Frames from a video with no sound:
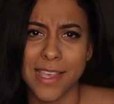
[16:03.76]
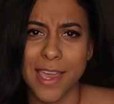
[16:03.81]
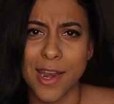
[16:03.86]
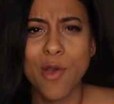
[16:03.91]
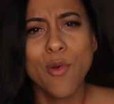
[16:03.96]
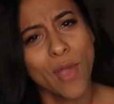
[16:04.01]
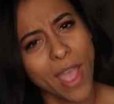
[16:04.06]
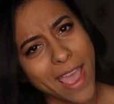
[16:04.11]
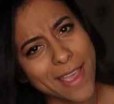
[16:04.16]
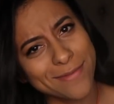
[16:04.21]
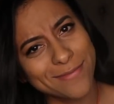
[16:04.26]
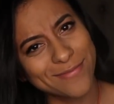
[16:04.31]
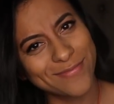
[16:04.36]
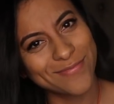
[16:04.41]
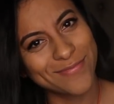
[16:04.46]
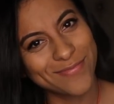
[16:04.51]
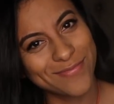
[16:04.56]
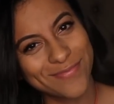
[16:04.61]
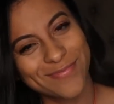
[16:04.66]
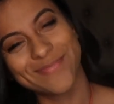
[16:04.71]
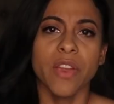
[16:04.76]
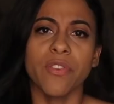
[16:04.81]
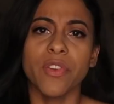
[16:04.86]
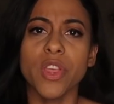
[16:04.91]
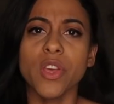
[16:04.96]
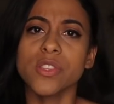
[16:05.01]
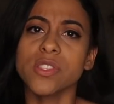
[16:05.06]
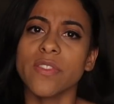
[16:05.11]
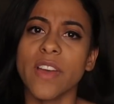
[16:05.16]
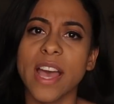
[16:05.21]
than, okay? For
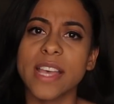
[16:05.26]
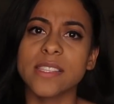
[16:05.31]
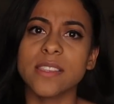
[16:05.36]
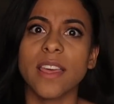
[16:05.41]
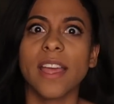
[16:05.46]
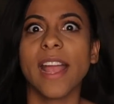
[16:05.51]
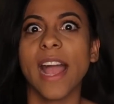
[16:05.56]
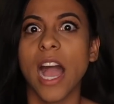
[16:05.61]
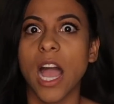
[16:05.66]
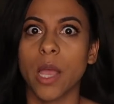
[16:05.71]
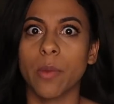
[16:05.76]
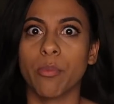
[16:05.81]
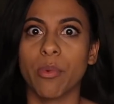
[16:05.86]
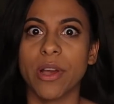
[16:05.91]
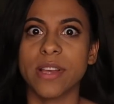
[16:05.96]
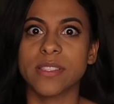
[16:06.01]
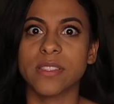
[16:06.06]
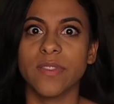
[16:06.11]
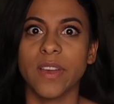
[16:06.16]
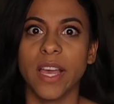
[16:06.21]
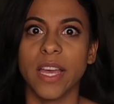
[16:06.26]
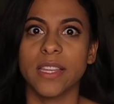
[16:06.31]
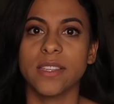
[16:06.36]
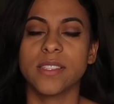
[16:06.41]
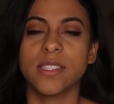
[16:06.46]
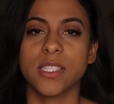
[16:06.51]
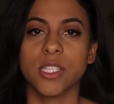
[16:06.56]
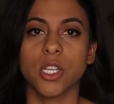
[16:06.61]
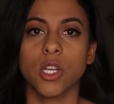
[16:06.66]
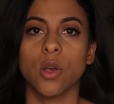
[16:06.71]
those of asking like how I
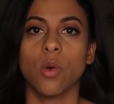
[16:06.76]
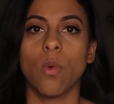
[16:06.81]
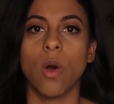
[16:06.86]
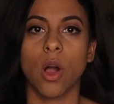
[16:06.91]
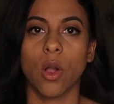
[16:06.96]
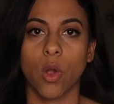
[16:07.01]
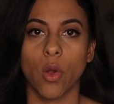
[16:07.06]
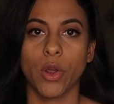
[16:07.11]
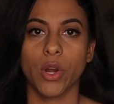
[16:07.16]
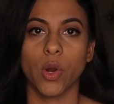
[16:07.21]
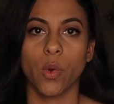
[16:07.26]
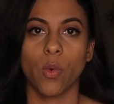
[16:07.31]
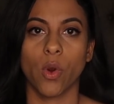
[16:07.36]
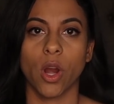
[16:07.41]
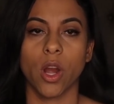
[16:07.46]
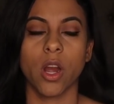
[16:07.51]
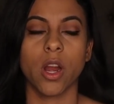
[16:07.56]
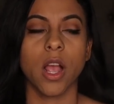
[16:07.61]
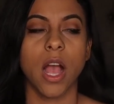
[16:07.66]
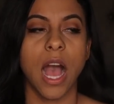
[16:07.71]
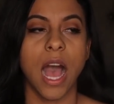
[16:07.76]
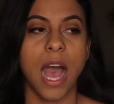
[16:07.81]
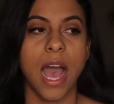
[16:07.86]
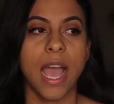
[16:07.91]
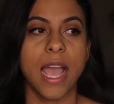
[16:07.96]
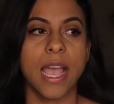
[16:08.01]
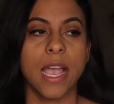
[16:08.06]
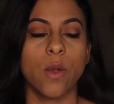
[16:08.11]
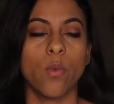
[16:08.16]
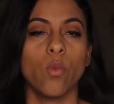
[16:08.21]
breastfed still while going to work,
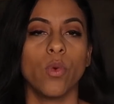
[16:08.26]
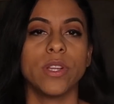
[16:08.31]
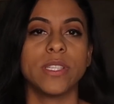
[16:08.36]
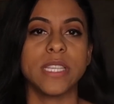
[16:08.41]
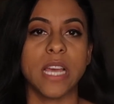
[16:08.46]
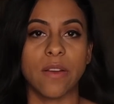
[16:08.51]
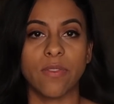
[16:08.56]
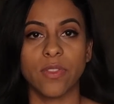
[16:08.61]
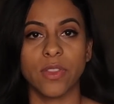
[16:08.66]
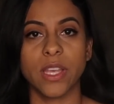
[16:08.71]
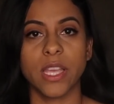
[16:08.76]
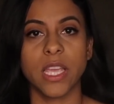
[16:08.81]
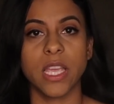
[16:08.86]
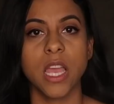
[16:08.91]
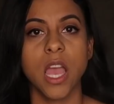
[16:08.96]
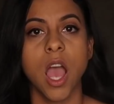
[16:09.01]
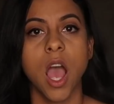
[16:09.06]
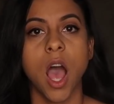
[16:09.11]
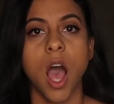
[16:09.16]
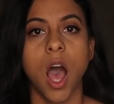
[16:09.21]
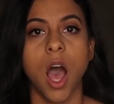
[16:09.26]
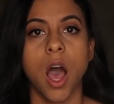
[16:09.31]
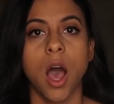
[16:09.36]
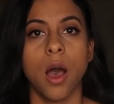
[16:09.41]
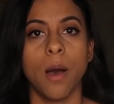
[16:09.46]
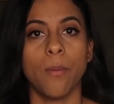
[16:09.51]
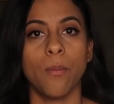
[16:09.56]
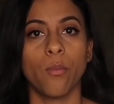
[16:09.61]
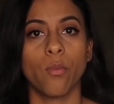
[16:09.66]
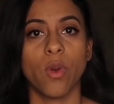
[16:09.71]
I would definitely
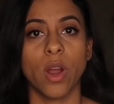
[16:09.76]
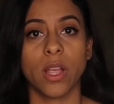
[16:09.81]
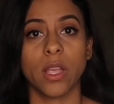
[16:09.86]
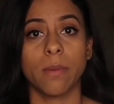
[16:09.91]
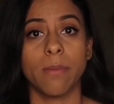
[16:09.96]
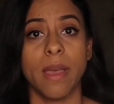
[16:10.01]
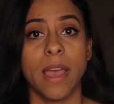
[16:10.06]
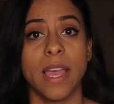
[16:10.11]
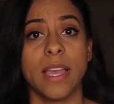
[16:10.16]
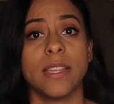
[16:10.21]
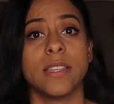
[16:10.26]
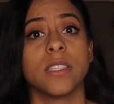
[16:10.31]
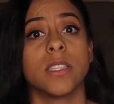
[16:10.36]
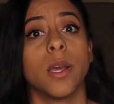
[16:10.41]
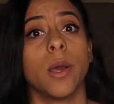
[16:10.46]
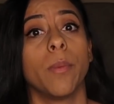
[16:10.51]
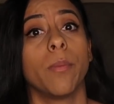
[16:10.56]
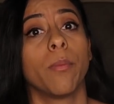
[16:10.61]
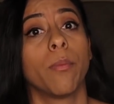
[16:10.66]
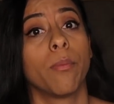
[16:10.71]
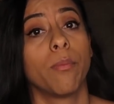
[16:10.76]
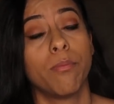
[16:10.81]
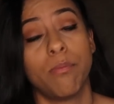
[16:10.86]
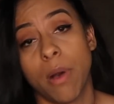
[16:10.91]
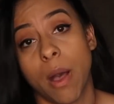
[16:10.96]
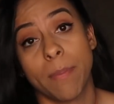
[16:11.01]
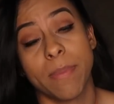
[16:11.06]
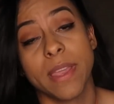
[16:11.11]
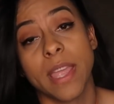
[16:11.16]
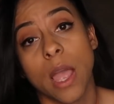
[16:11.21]
recommend
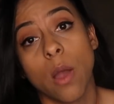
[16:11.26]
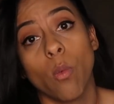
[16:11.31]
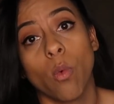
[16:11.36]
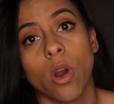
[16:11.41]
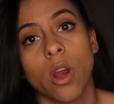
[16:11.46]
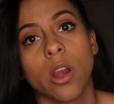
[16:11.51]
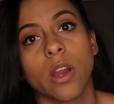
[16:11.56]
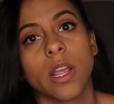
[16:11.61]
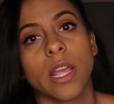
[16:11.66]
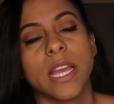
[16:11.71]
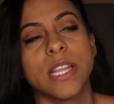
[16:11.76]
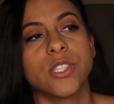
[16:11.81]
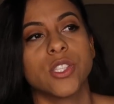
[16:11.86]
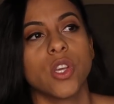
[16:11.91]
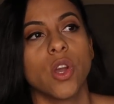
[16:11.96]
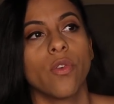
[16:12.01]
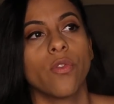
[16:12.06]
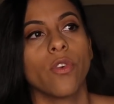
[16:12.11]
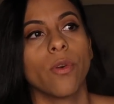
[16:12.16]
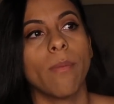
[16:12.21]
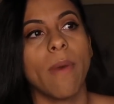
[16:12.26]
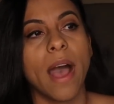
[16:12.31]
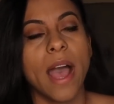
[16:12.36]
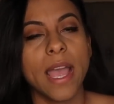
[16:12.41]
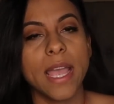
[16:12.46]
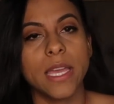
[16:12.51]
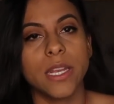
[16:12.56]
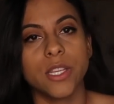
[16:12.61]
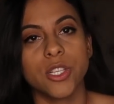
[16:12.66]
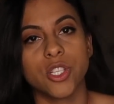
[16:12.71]
pumping at work. And so for
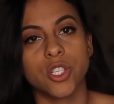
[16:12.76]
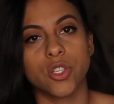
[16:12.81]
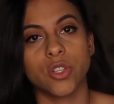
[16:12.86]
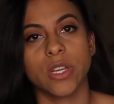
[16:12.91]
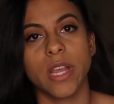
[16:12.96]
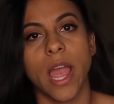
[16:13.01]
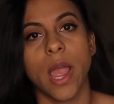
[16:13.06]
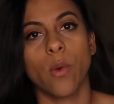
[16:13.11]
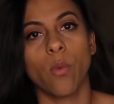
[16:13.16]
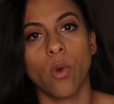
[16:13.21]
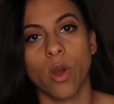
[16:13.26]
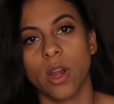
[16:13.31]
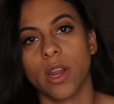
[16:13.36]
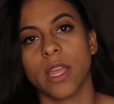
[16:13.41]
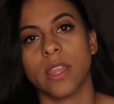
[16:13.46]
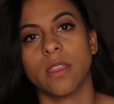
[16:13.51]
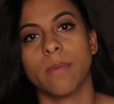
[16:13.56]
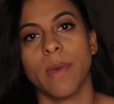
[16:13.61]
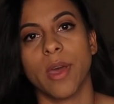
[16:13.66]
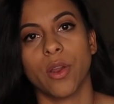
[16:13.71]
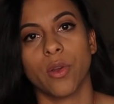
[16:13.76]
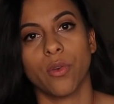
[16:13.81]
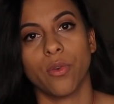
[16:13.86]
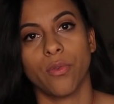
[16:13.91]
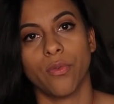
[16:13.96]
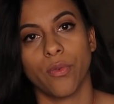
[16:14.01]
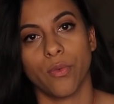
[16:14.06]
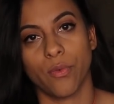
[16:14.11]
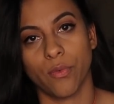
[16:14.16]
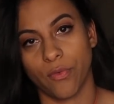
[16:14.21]
my industry, I work in the
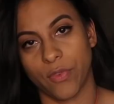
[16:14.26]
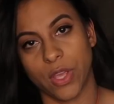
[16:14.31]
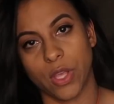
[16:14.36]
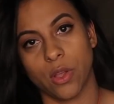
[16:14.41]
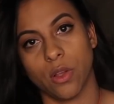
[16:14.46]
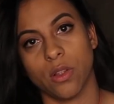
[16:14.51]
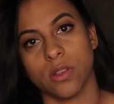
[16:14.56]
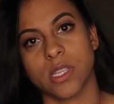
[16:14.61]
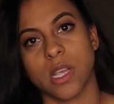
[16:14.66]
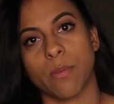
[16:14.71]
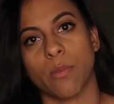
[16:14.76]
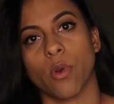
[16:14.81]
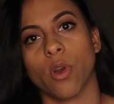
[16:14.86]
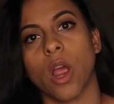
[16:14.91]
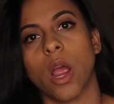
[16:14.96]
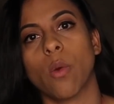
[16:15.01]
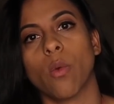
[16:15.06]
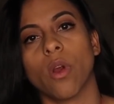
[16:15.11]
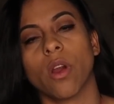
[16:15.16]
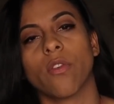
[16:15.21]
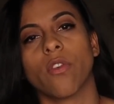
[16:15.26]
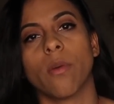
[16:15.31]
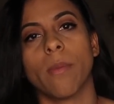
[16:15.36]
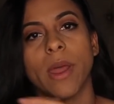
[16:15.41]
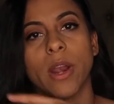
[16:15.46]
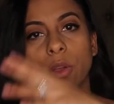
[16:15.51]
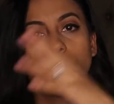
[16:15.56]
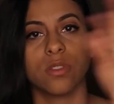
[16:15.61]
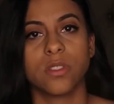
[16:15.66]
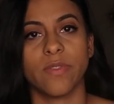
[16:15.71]
medical field, and I work for a
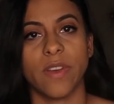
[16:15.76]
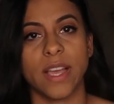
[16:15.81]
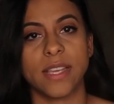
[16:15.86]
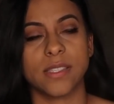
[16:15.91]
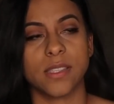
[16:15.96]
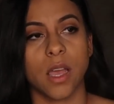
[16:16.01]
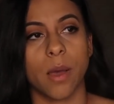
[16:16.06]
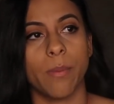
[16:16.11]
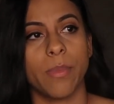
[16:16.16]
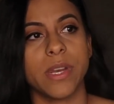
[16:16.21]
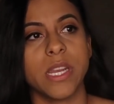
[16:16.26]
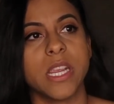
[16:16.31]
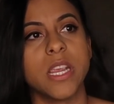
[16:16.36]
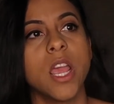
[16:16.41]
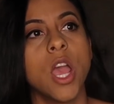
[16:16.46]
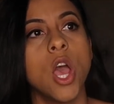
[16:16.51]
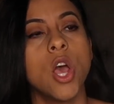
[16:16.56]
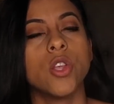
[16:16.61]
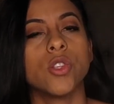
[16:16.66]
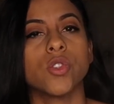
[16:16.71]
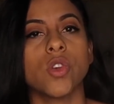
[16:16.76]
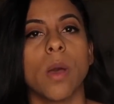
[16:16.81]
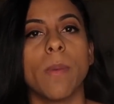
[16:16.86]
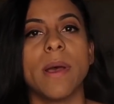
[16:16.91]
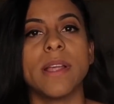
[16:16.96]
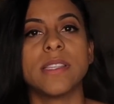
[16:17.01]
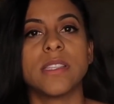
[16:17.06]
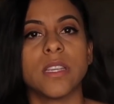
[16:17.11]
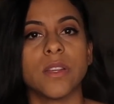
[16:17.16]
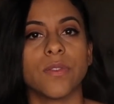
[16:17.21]
medical device company, so
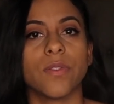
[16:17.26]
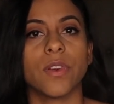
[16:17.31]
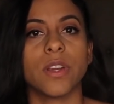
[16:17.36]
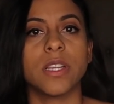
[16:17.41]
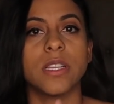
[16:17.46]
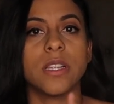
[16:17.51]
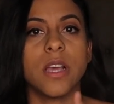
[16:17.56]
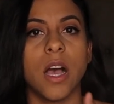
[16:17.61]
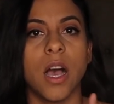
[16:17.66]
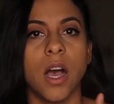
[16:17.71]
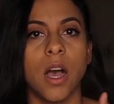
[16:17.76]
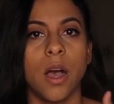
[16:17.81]
I'm at different